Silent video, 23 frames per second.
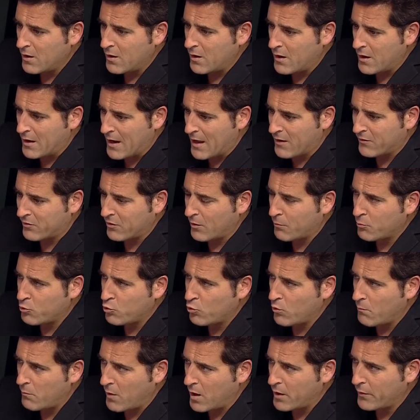It has up
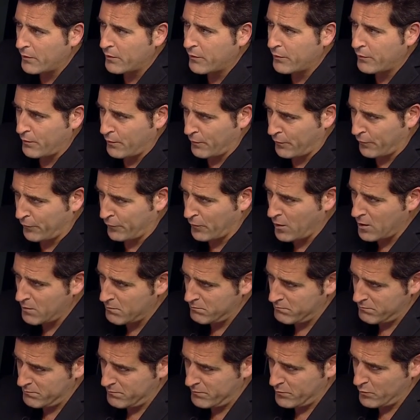to a month
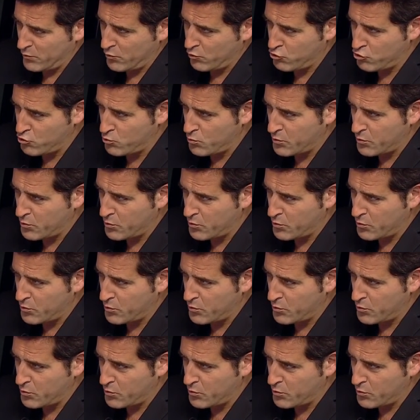from June